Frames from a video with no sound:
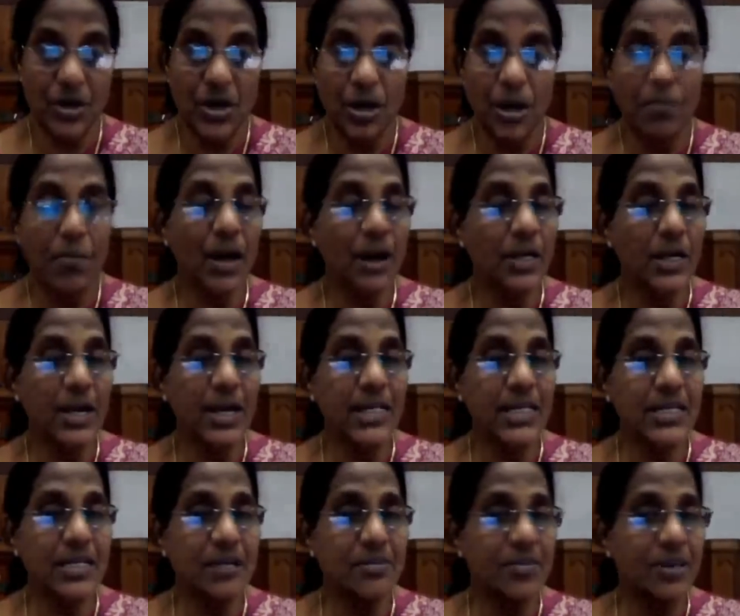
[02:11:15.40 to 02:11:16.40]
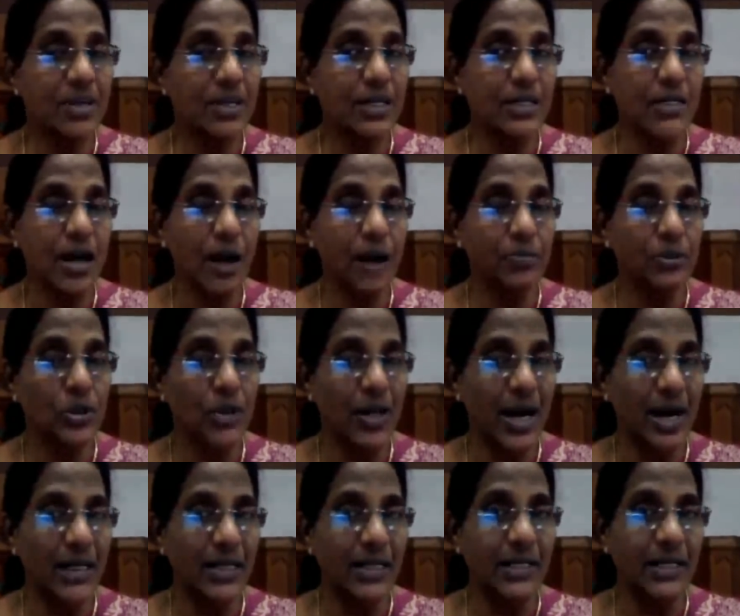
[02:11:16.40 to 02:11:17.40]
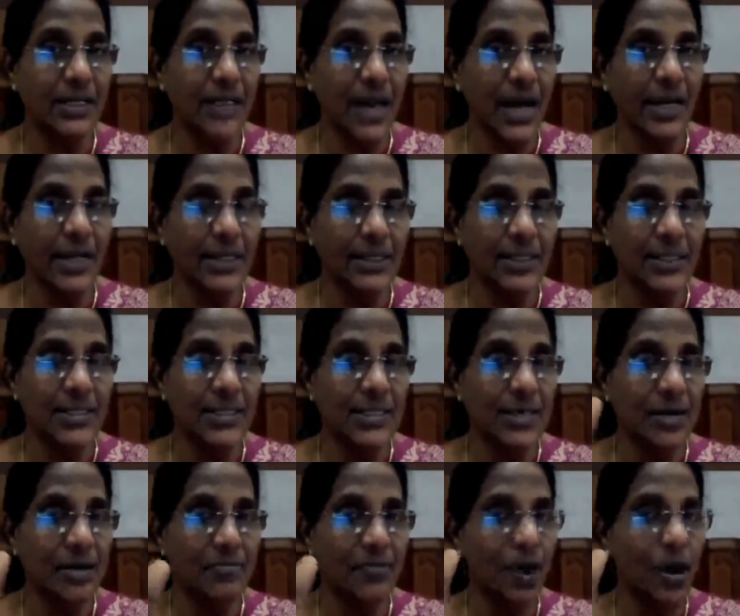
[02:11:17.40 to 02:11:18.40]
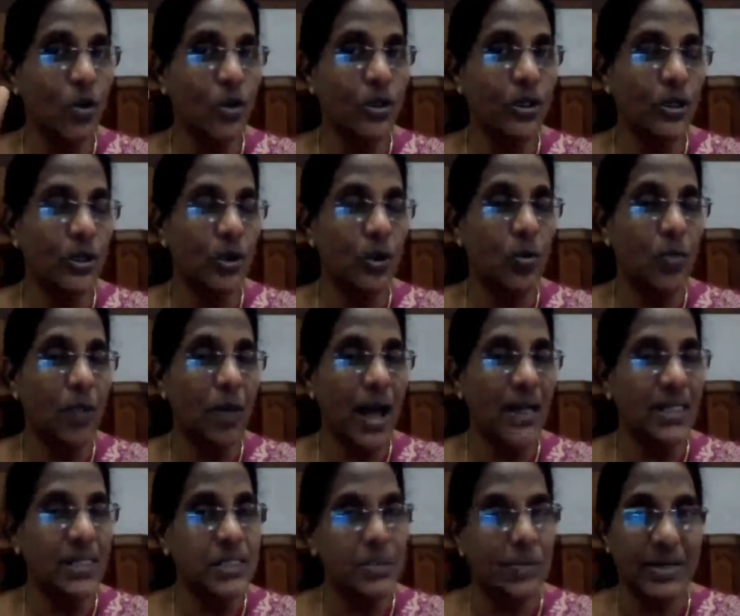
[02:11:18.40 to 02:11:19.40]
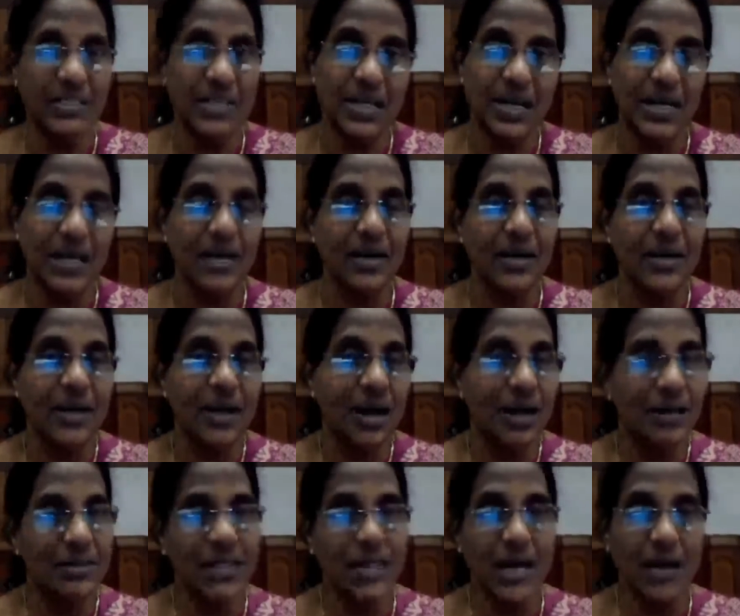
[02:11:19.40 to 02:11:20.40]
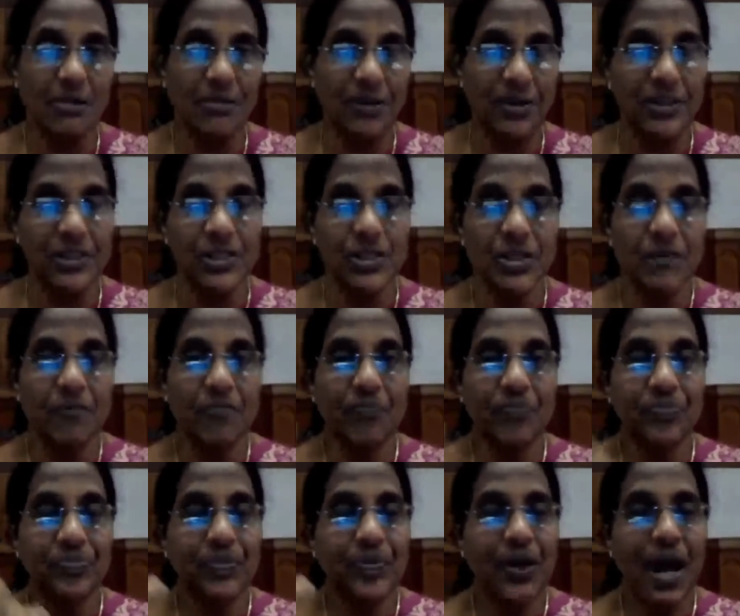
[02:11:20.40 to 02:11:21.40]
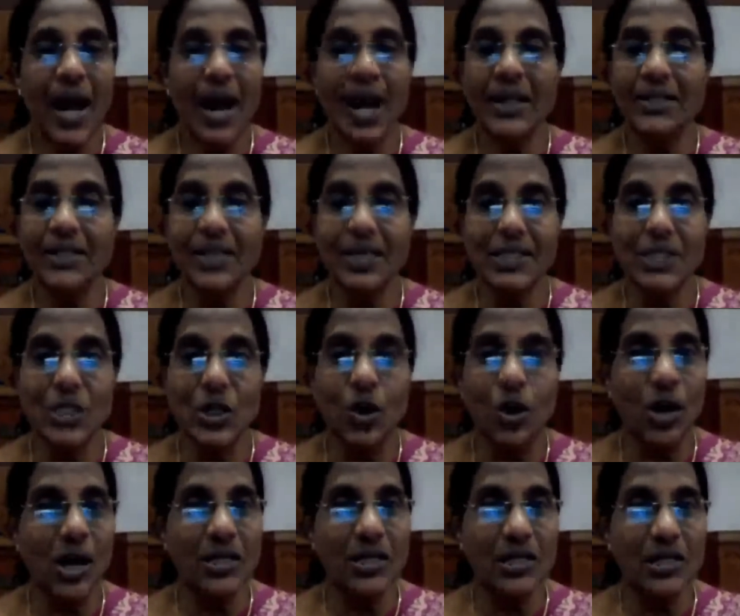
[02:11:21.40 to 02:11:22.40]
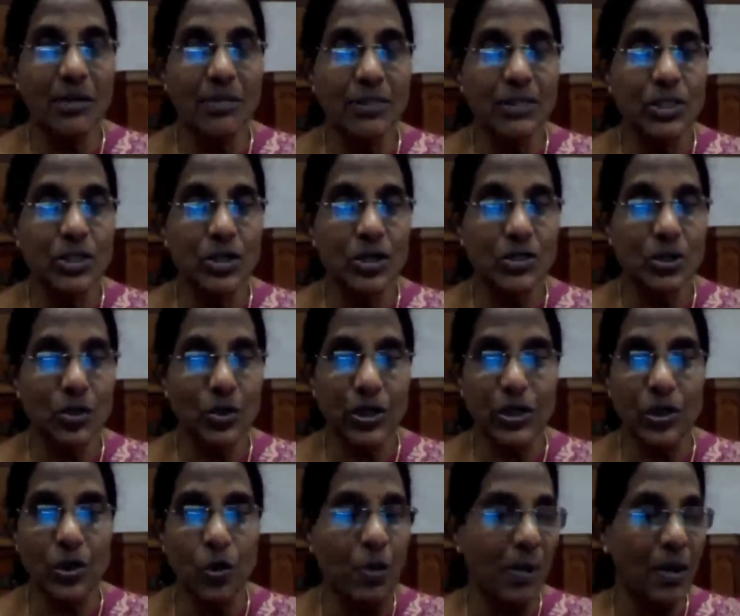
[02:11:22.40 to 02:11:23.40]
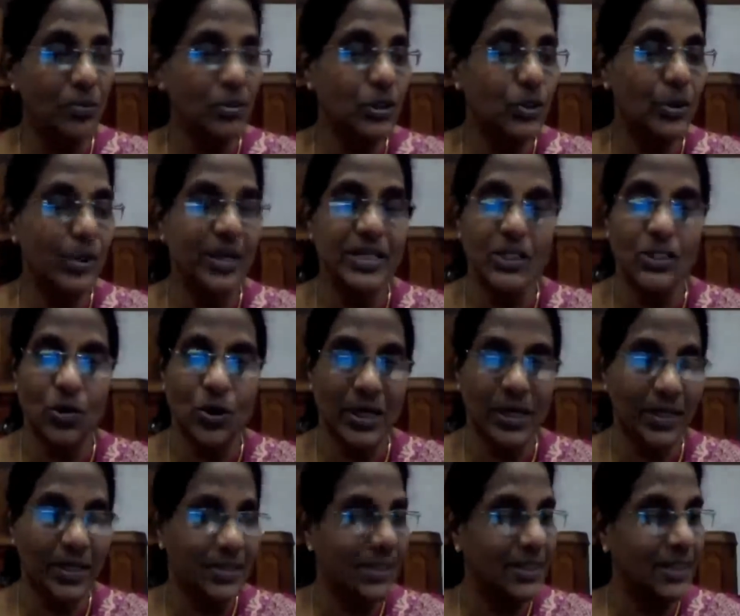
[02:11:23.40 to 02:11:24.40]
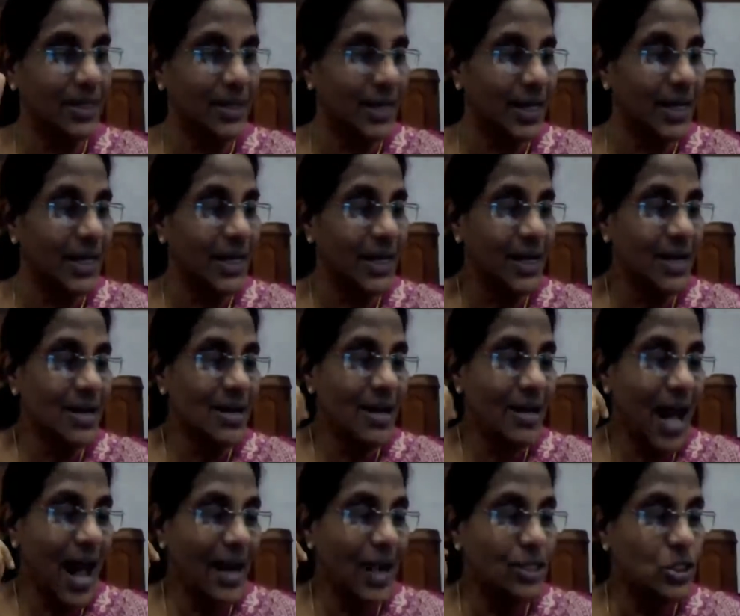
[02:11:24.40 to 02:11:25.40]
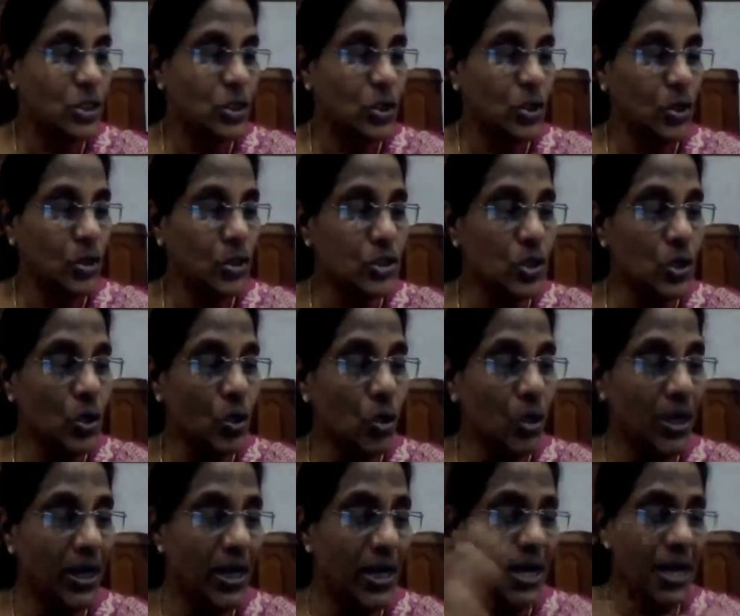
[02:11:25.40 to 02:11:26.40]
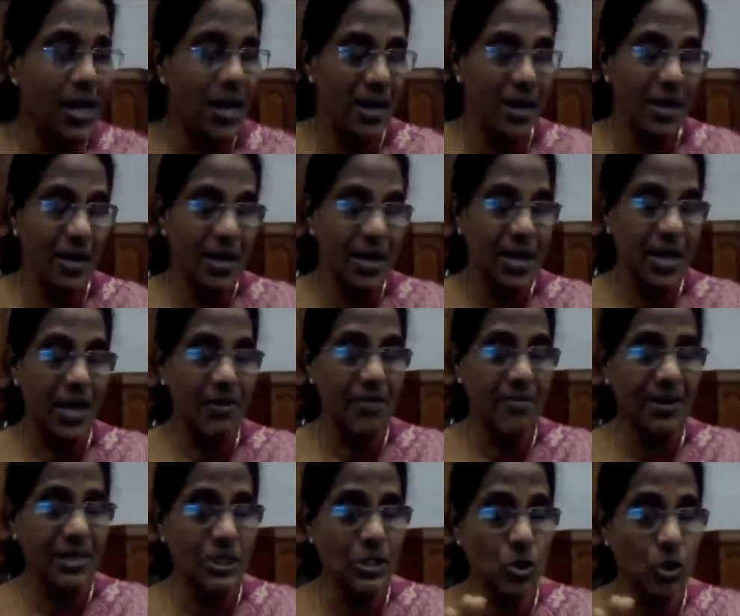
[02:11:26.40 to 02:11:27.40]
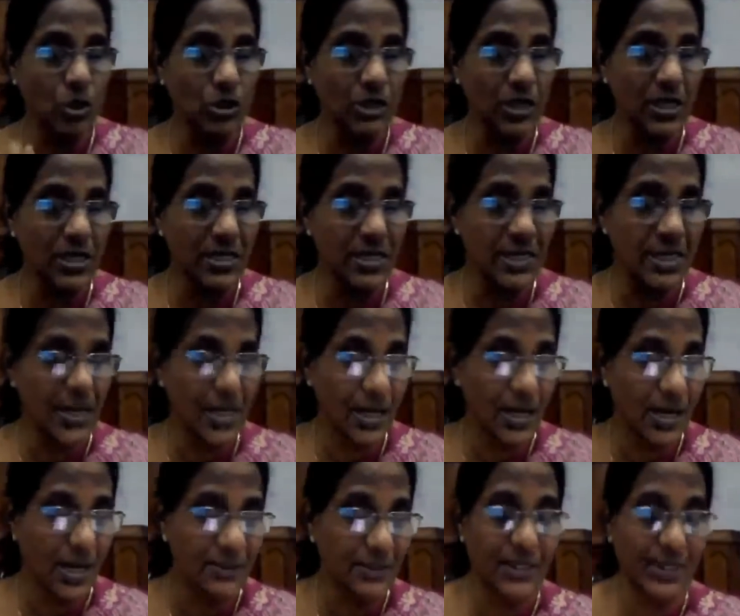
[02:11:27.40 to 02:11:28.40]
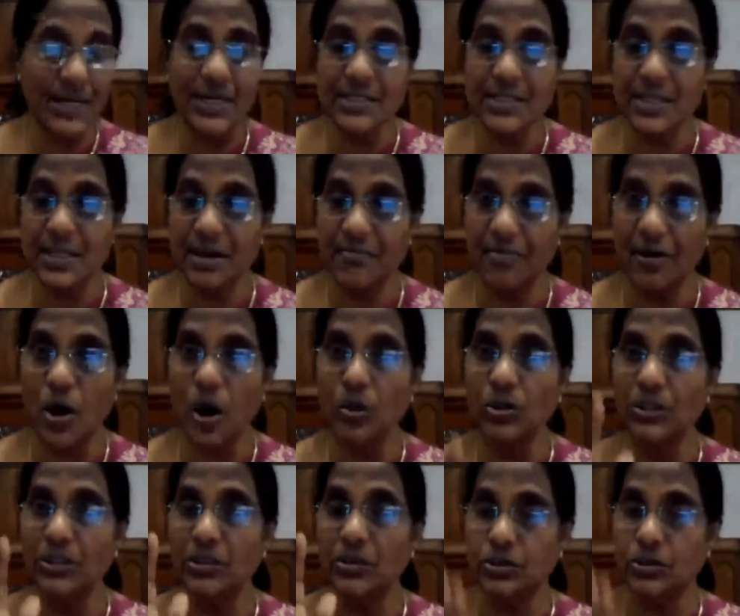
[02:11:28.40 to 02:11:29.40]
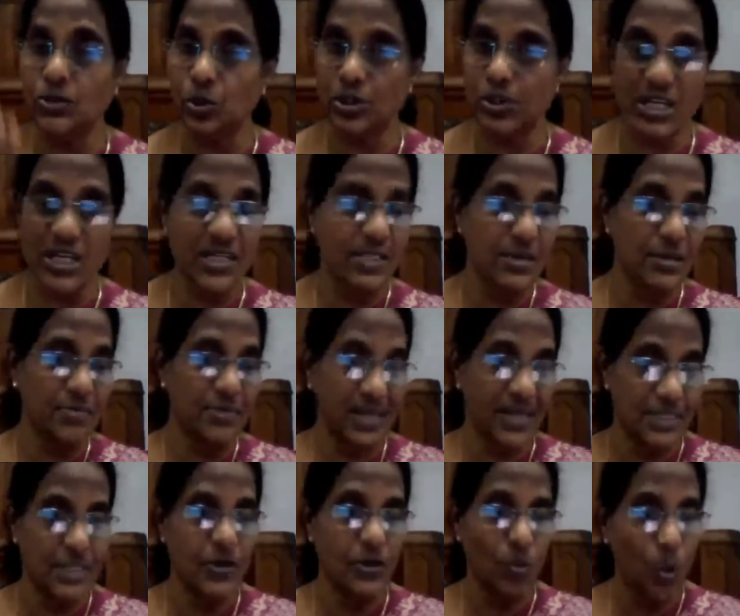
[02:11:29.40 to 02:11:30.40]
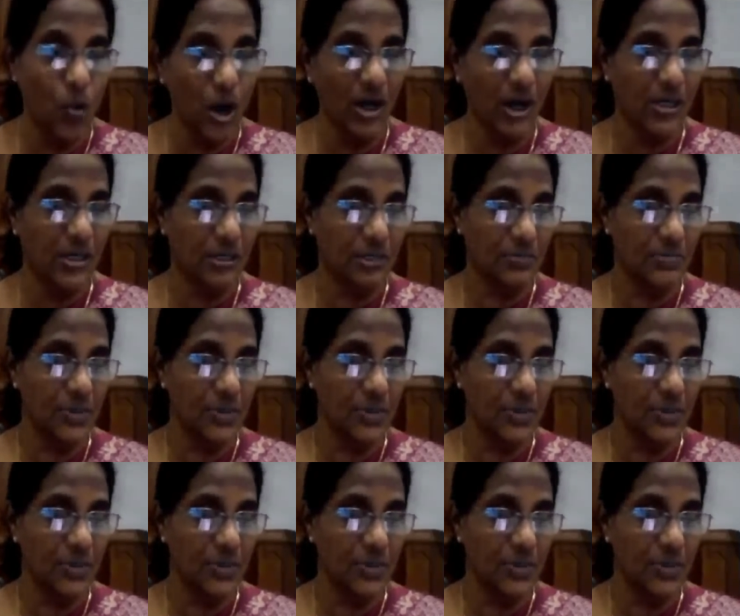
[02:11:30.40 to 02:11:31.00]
But later, when it come to 1990s, they found, man is basically selfish. And this Loka Samasto Sukhino Pavantu is only theory. And so slowly, even socialistic countries, they found socialism doesn't work.